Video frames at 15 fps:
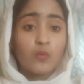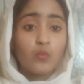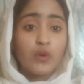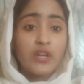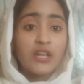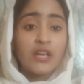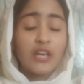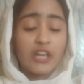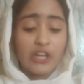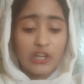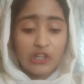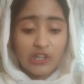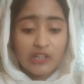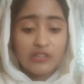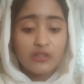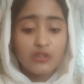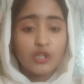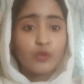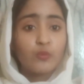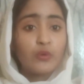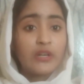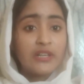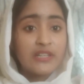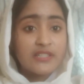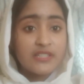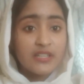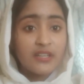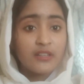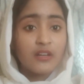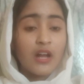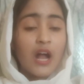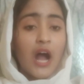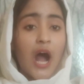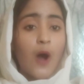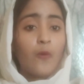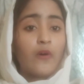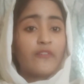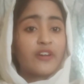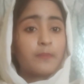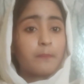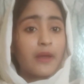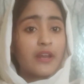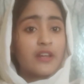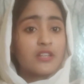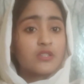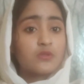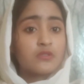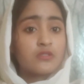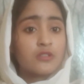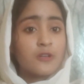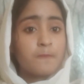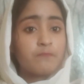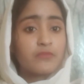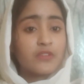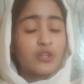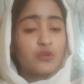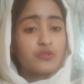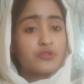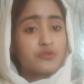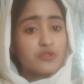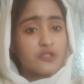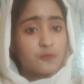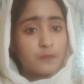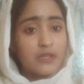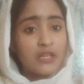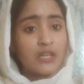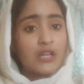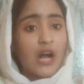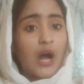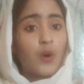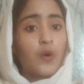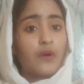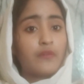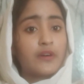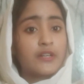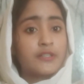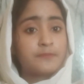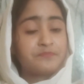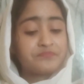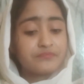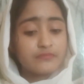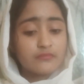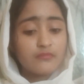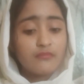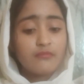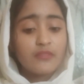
We heard, we listened how our parents used to speak, how our